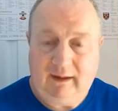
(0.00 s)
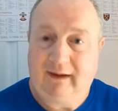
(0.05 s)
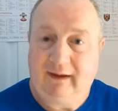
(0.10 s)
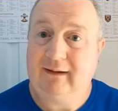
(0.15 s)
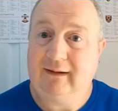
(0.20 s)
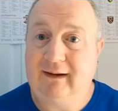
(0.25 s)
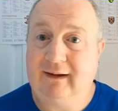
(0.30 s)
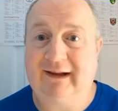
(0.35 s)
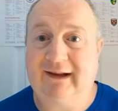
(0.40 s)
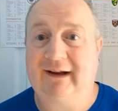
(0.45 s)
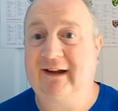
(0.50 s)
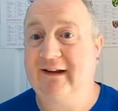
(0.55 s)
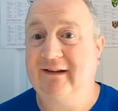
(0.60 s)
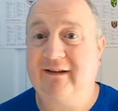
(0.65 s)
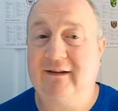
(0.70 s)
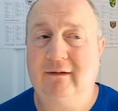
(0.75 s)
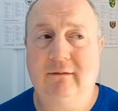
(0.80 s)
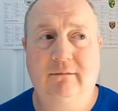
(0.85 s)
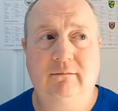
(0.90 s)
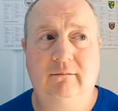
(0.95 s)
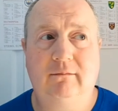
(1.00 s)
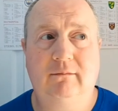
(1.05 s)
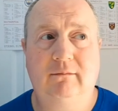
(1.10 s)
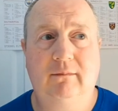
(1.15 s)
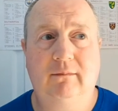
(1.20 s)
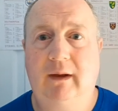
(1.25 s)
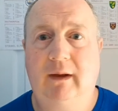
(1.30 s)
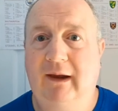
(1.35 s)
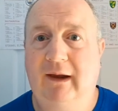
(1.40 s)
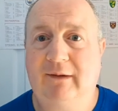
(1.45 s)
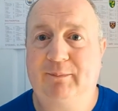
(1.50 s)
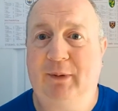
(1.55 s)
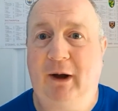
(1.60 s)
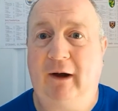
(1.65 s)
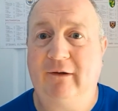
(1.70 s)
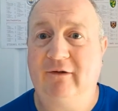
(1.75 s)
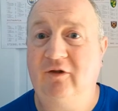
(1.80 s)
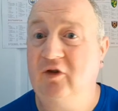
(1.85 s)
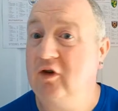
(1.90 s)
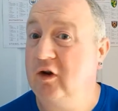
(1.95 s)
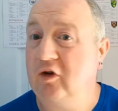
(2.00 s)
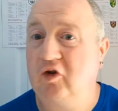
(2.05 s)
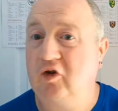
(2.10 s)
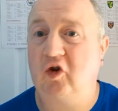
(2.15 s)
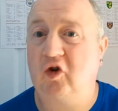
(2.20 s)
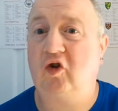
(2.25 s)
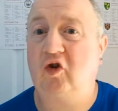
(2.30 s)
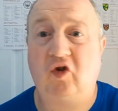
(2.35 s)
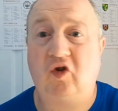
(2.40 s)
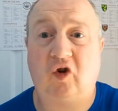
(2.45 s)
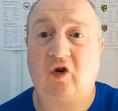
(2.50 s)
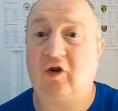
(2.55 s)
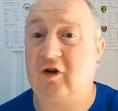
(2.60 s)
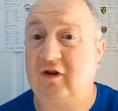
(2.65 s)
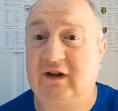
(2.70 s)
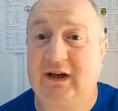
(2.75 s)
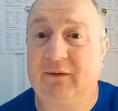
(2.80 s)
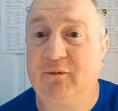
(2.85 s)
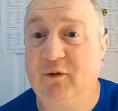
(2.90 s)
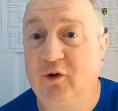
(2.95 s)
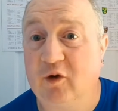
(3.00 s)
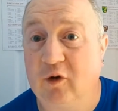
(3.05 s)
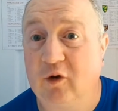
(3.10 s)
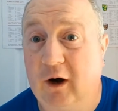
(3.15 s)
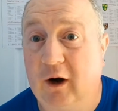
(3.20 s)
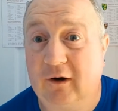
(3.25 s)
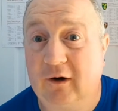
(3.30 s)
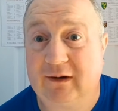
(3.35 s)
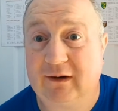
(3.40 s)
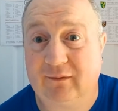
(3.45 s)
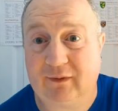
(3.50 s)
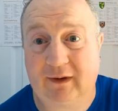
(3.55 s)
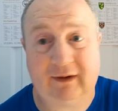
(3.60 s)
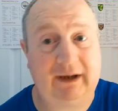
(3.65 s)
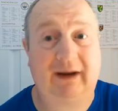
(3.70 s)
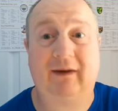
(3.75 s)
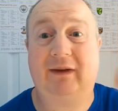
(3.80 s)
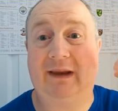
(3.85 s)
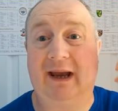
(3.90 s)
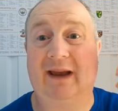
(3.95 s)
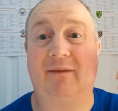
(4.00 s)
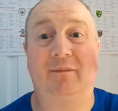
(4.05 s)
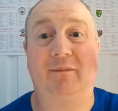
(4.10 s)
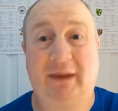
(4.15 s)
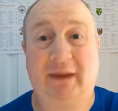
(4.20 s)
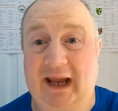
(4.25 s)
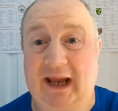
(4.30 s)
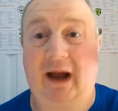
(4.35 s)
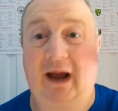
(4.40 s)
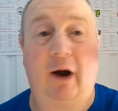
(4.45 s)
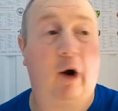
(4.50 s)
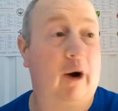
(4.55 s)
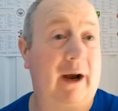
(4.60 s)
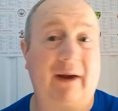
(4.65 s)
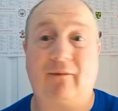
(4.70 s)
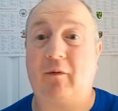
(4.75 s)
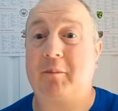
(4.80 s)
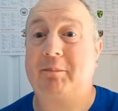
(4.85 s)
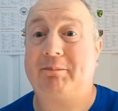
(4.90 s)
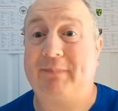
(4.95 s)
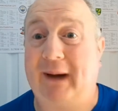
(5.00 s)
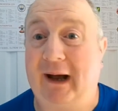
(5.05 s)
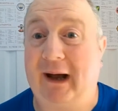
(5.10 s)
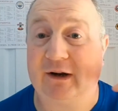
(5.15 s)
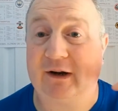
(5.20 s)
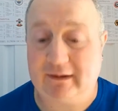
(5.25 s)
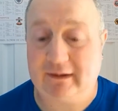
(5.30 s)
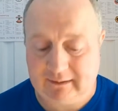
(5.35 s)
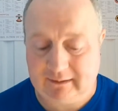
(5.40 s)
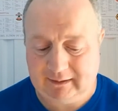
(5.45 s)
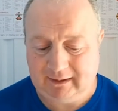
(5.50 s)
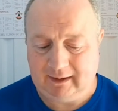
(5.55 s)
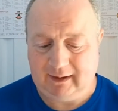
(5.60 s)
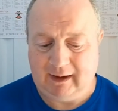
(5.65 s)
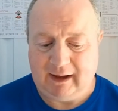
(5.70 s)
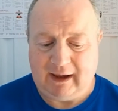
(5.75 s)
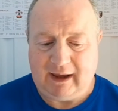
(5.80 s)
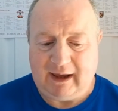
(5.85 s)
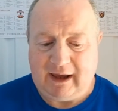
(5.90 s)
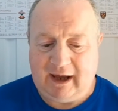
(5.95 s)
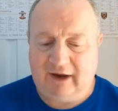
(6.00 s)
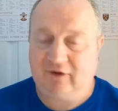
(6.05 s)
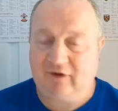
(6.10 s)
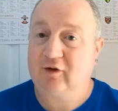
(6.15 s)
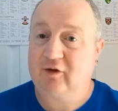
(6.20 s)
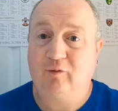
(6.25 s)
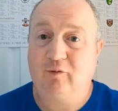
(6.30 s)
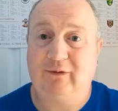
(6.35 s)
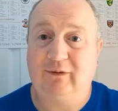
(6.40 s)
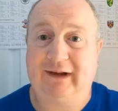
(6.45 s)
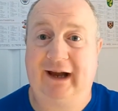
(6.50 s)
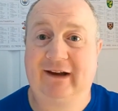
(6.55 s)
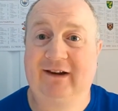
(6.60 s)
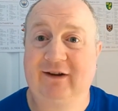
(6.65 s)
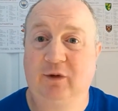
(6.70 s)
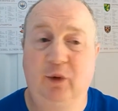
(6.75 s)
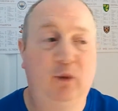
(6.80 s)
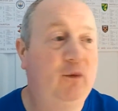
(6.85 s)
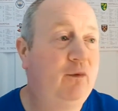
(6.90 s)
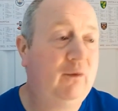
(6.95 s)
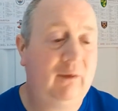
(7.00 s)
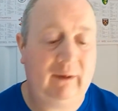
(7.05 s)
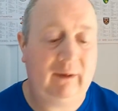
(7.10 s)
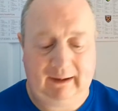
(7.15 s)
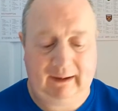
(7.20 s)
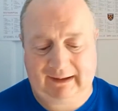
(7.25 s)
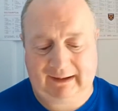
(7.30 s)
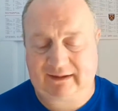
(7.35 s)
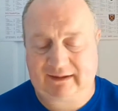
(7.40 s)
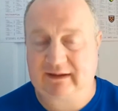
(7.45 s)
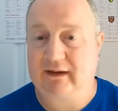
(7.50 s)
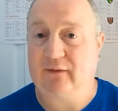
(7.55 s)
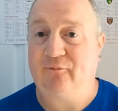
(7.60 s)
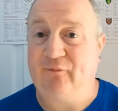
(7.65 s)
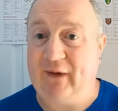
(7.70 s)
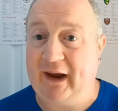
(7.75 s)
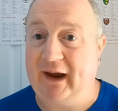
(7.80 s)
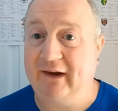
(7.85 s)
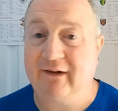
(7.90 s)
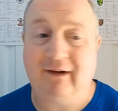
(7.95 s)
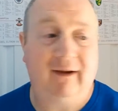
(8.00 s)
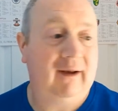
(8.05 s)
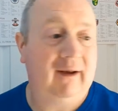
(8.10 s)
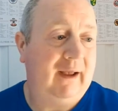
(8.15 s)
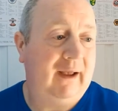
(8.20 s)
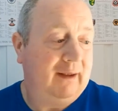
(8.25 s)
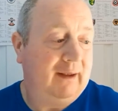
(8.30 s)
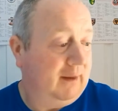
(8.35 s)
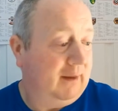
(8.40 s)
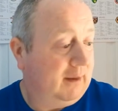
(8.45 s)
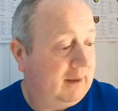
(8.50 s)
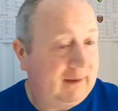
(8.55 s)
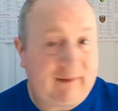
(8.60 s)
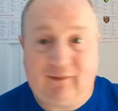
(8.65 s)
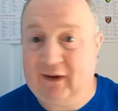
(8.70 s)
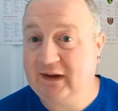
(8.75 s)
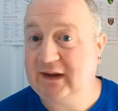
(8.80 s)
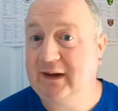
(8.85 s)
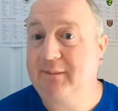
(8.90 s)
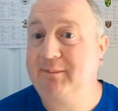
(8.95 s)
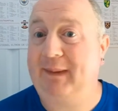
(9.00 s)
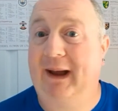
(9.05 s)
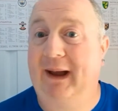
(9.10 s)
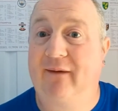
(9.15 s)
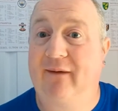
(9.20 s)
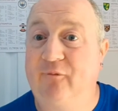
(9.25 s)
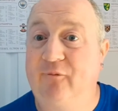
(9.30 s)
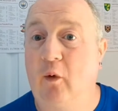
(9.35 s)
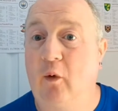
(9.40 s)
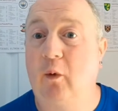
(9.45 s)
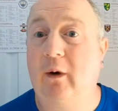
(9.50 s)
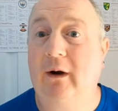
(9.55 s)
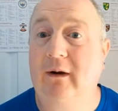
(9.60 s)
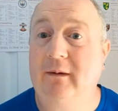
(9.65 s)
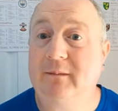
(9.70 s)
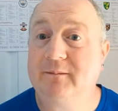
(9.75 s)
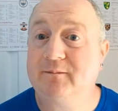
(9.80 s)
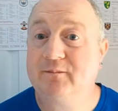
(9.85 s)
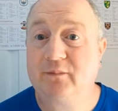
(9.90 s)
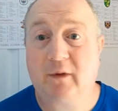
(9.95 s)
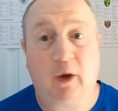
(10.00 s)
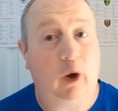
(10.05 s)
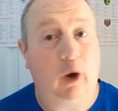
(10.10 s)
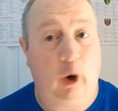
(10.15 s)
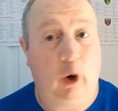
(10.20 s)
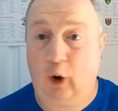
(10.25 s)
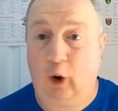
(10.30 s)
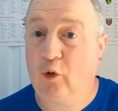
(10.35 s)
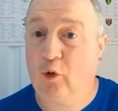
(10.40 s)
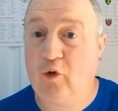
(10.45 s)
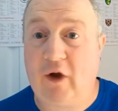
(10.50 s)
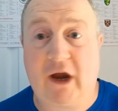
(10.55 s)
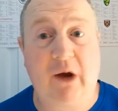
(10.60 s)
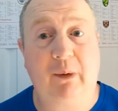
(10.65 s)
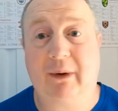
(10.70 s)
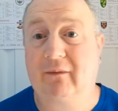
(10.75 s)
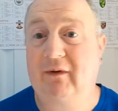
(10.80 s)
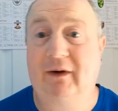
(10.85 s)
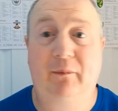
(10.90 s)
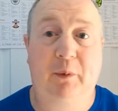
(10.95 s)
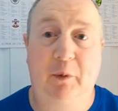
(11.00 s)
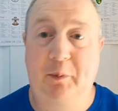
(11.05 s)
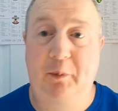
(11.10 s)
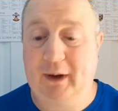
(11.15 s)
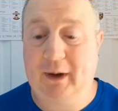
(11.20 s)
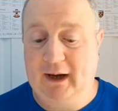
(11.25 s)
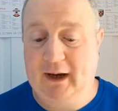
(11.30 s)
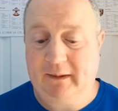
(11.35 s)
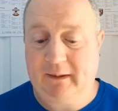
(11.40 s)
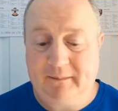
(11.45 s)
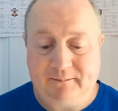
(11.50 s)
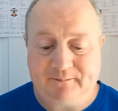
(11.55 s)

He's like his passing is just as good as Steven George, or even better. His likes to go, likes to defend that back four, or three, whatever they play.